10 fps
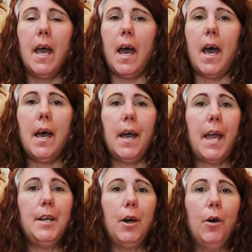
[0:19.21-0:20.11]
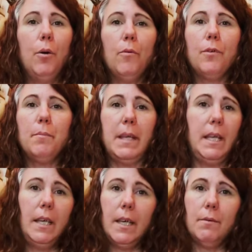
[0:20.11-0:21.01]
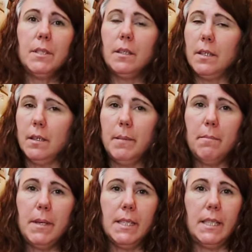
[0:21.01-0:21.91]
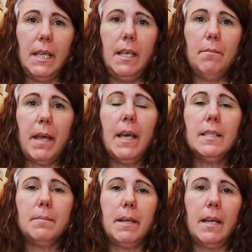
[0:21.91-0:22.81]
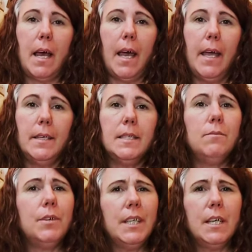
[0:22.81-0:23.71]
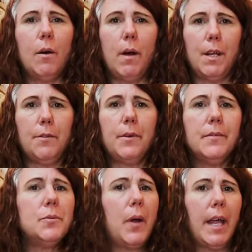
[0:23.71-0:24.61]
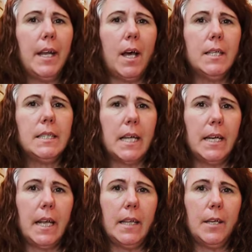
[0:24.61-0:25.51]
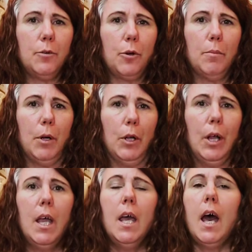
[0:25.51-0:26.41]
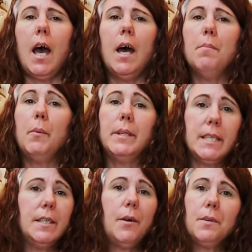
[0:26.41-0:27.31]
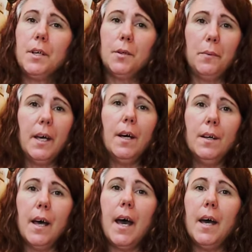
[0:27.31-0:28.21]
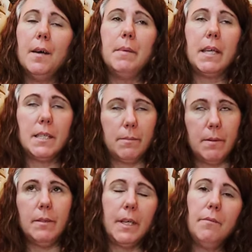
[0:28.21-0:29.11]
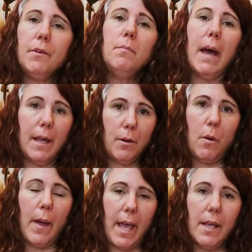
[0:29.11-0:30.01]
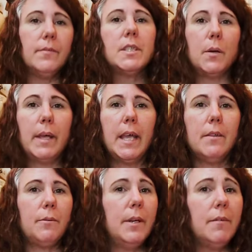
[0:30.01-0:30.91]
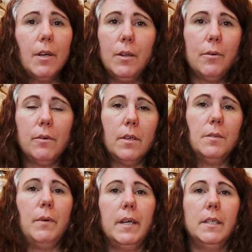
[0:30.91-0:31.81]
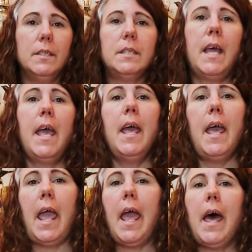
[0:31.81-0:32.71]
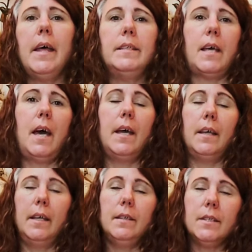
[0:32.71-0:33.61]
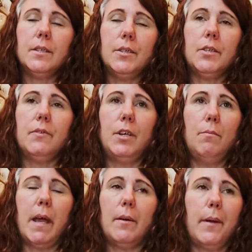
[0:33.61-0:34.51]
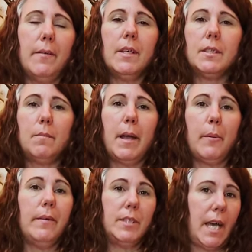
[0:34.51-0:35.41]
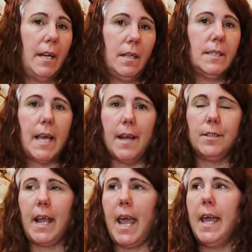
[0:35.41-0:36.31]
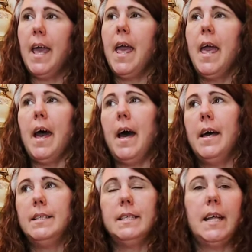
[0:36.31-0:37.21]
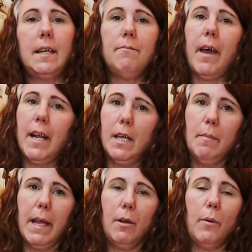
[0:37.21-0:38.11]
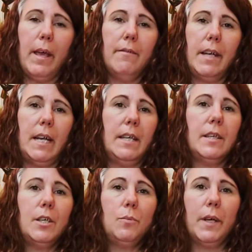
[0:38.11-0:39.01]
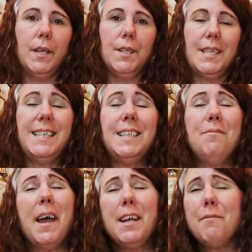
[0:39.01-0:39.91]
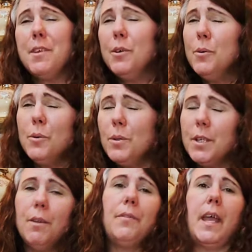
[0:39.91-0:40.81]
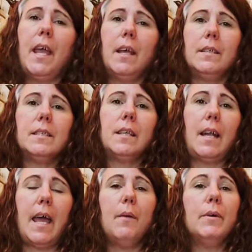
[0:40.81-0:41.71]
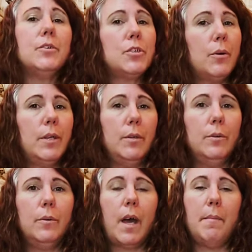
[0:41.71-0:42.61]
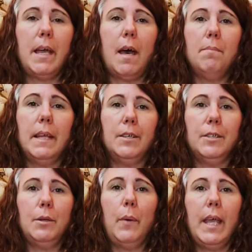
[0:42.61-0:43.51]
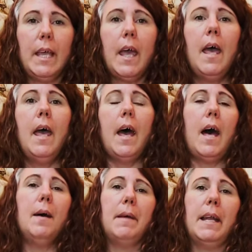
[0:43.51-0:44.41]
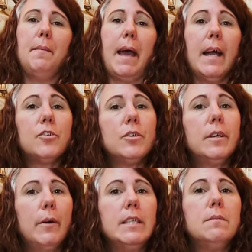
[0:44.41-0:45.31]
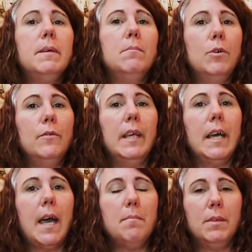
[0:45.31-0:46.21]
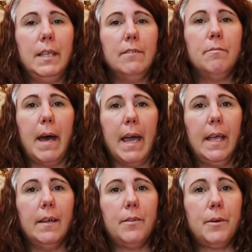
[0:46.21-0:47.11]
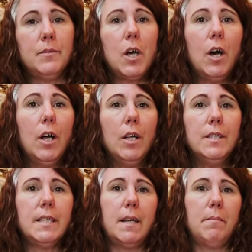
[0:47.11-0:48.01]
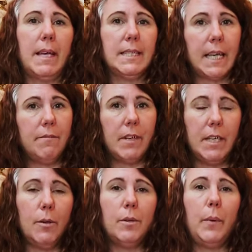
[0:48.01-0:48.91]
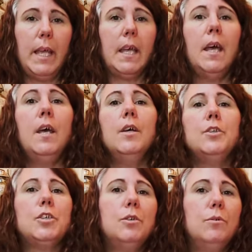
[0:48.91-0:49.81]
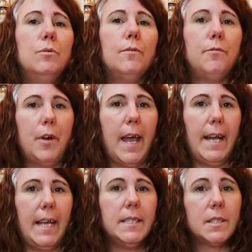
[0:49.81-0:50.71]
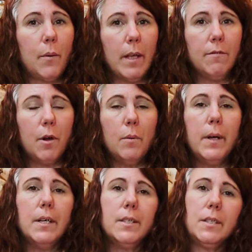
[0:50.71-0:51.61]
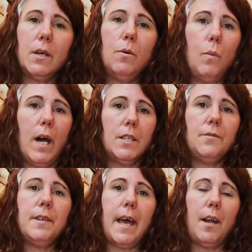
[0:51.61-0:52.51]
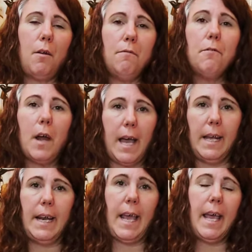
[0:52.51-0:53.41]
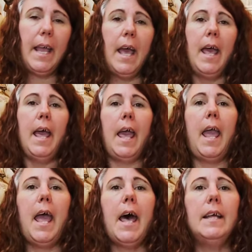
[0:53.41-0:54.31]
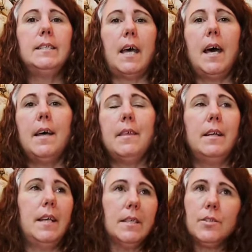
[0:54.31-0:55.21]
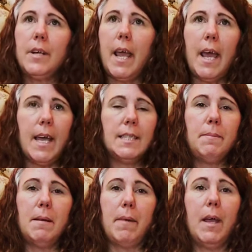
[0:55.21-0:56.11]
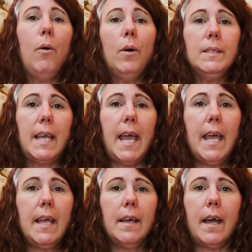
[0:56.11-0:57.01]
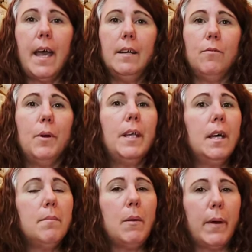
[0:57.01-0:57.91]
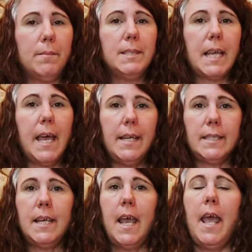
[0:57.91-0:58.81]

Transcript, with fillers: Uh, I know for me, it was a little bit busy. My husband and I didn't really go on a thrift run on Sunday like normal, uh, but we did go to Goodwill uh, because we were looking for a microwave. So we hit three of our local Goodwills and uh, in the search of a new microwave because our microwave died on Saturday. Uh, didn't end up finding a microwave at any of the Goodwills. I did find a few little things that I will show you coming up later in the week. Um, and I'm actually going to be moving I believe, my thrift hauls and my second video of the week two Fridays going forward. So watch for that on Friday. And uh, then yesterday I spent my whole day kind of working on my website.